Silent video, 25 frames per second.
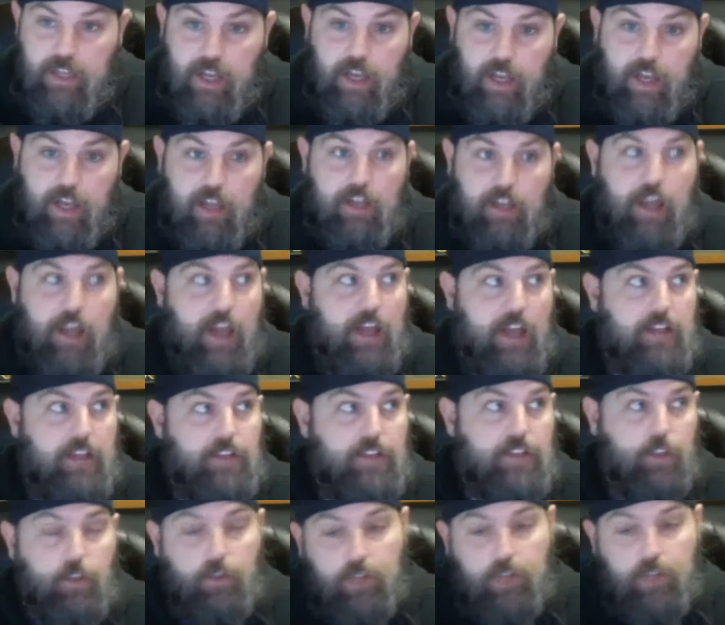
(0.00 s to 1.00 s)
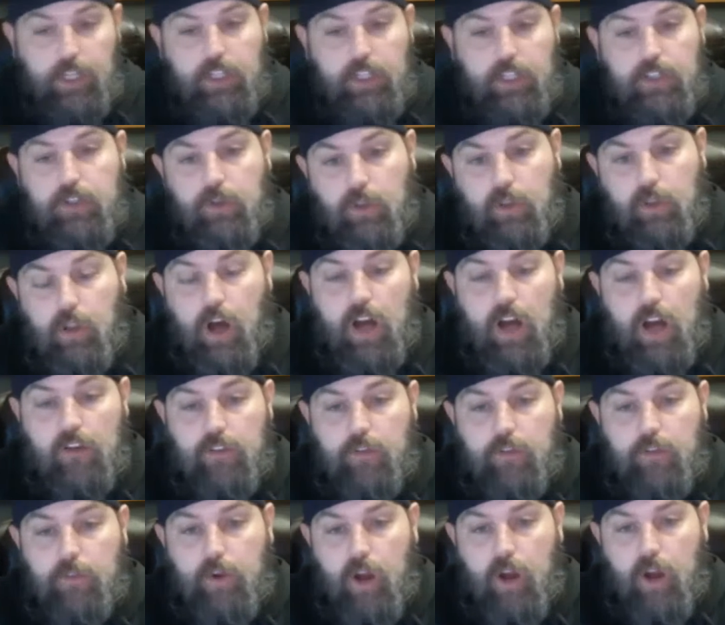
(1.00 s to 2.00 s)
and has agreed to a lot
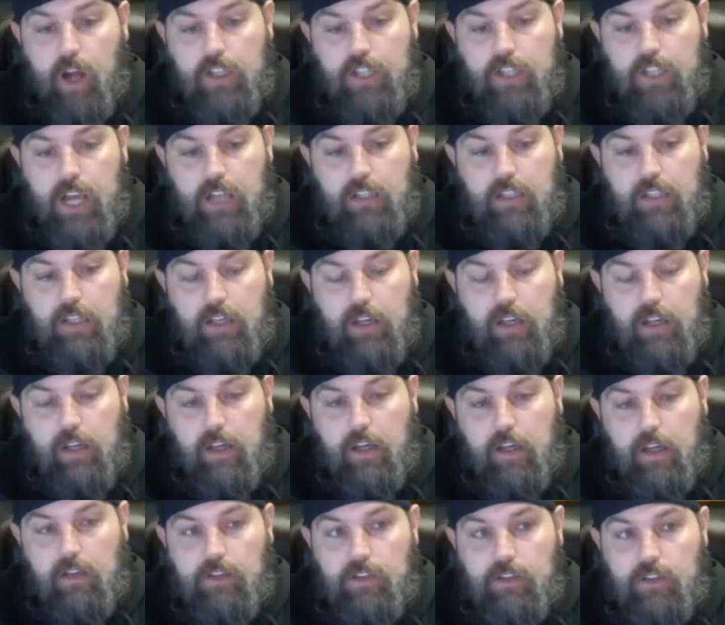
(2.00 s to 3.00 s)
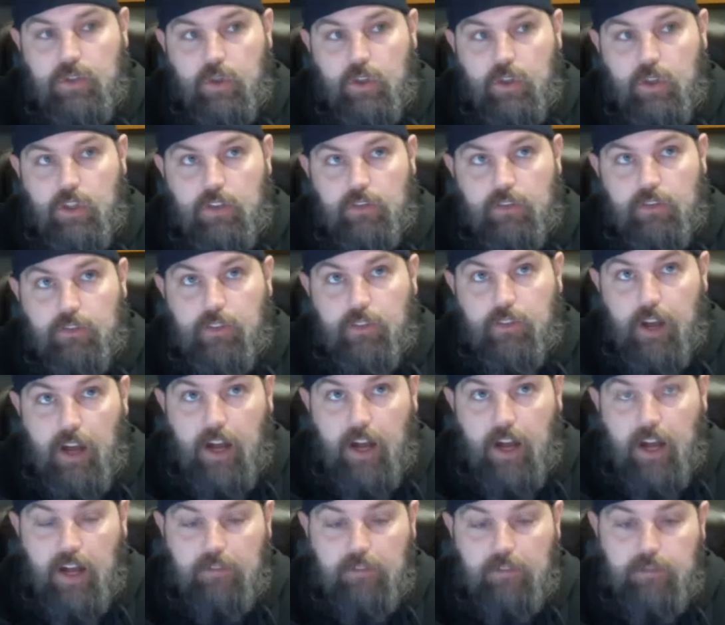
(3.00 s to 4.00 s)
of the project, sort of
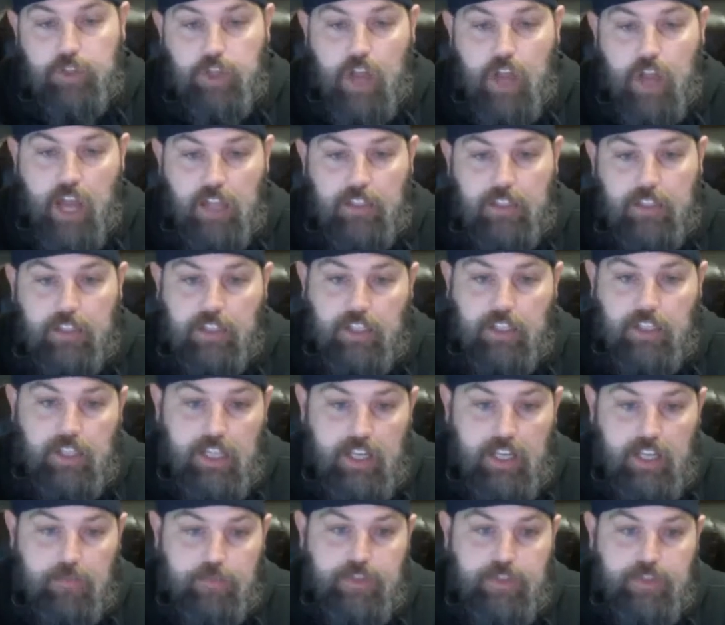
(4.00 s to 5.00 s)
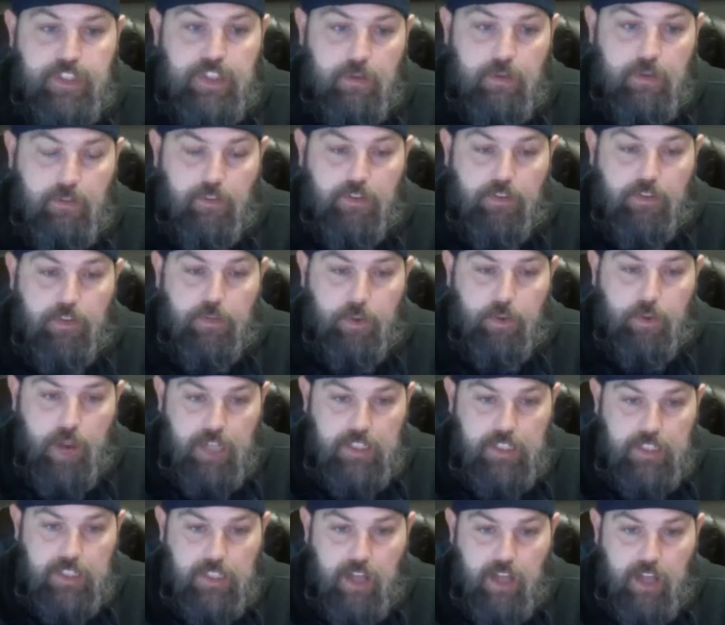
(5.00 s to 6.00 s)
trying to keep some of the
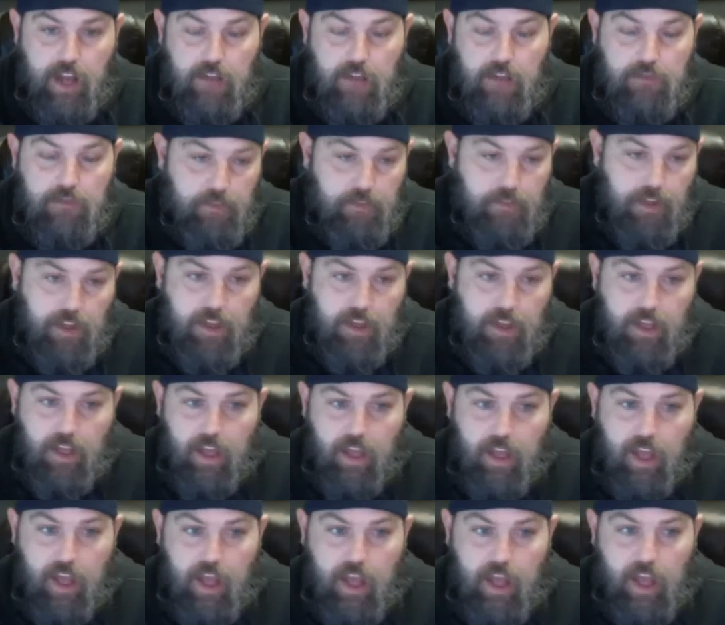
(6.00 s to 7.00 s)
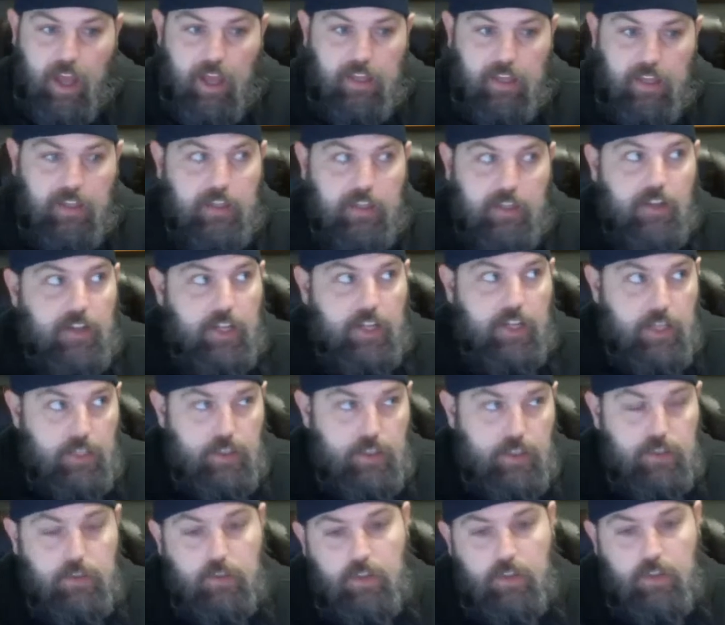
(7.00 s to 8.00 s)
press stuff and the
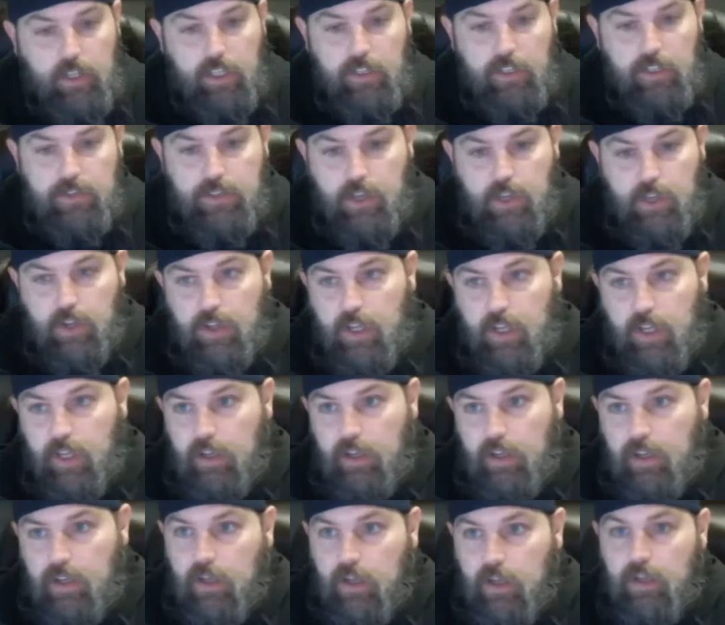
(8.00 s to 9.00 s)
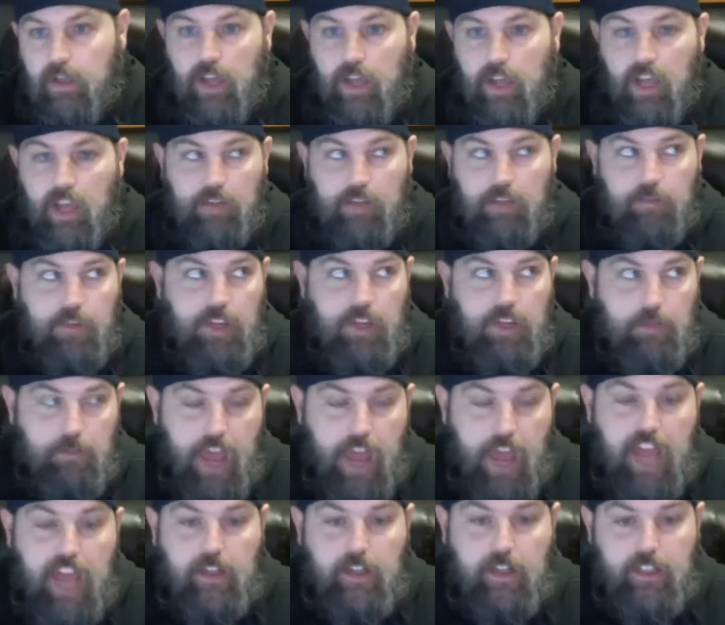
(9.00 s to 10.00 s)
history so that it can be a
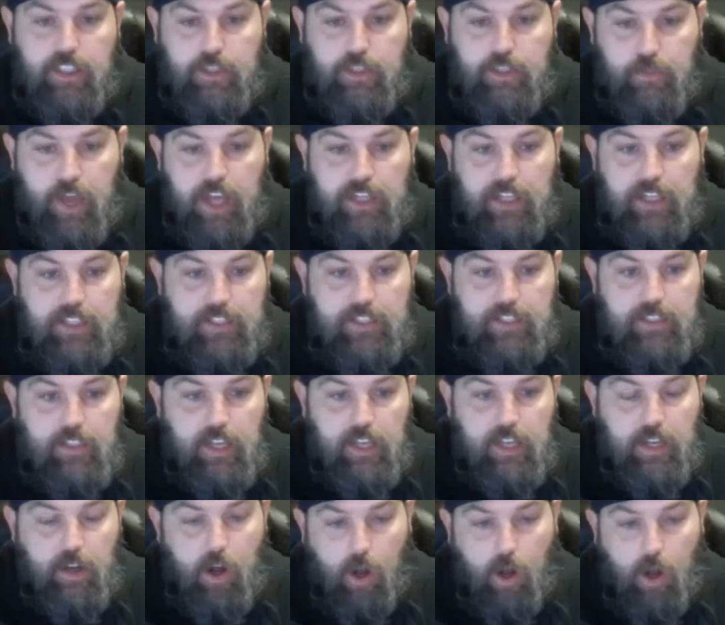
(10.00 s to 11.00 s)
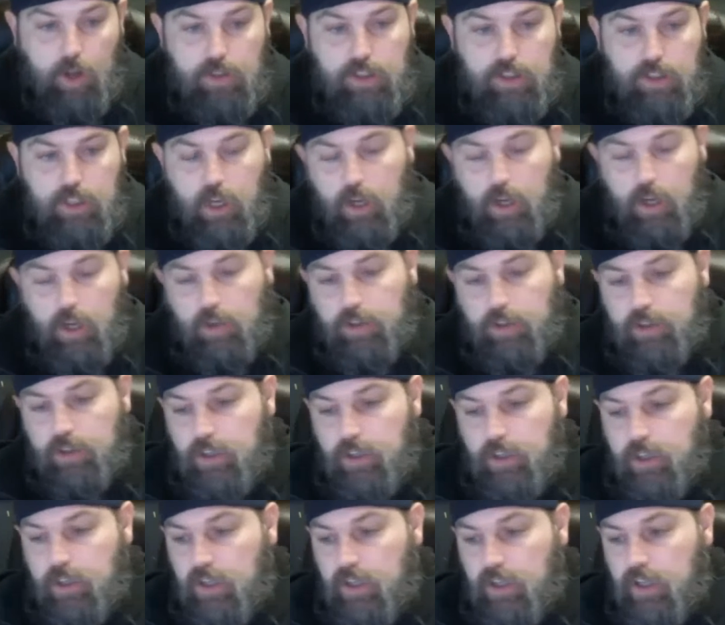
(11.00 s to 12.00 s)
maker space and also
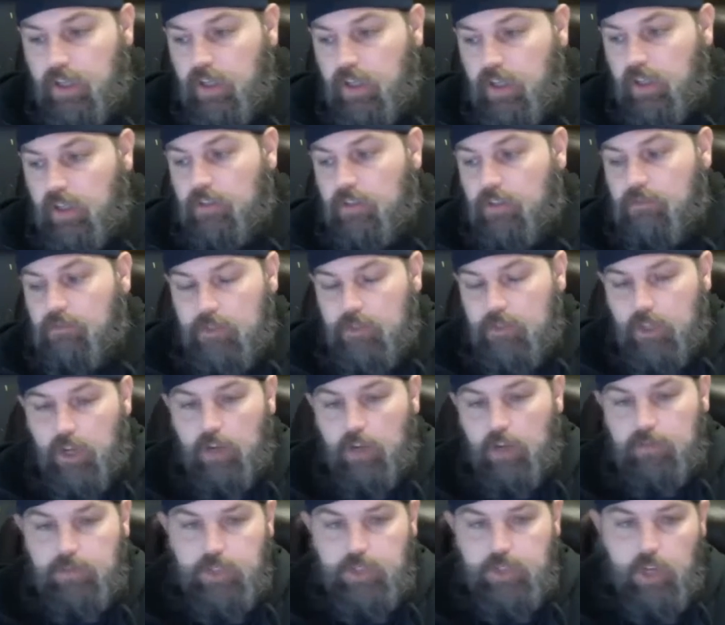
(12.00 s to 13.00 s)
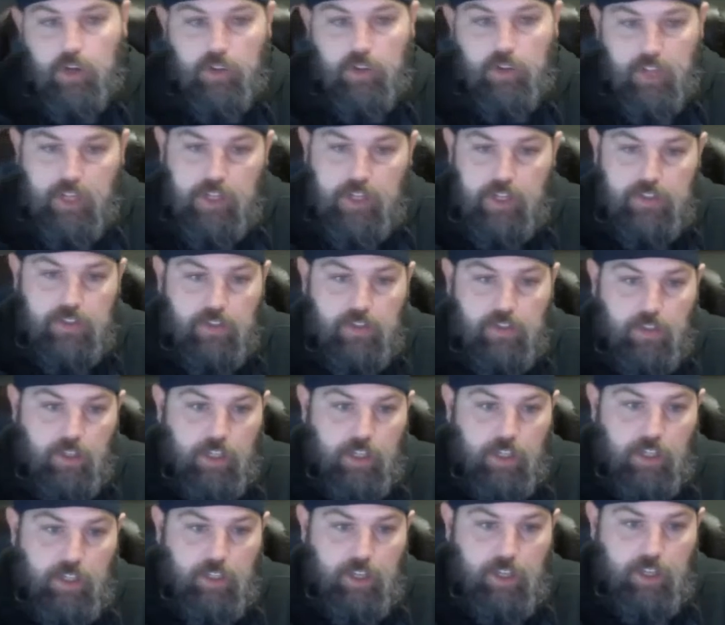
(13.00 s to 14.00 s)
could, you know, show you the
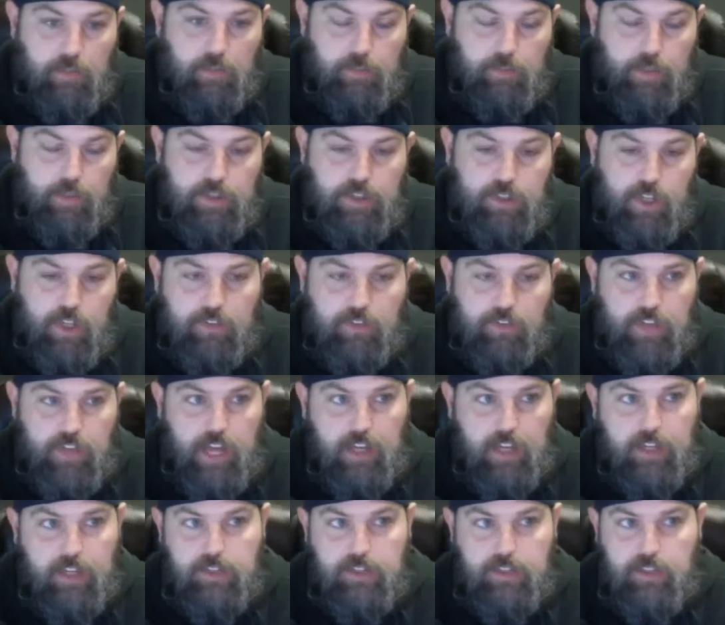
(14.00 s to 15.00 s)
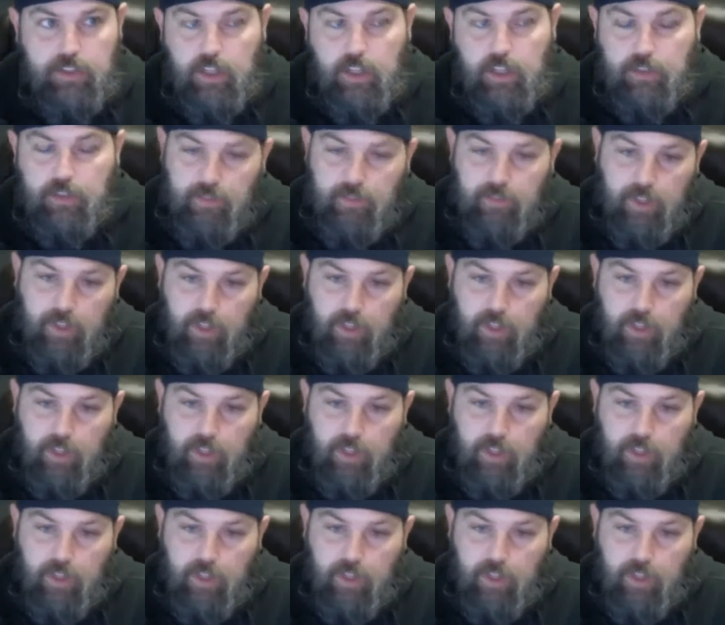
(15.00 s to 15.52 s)
history and preserve that history.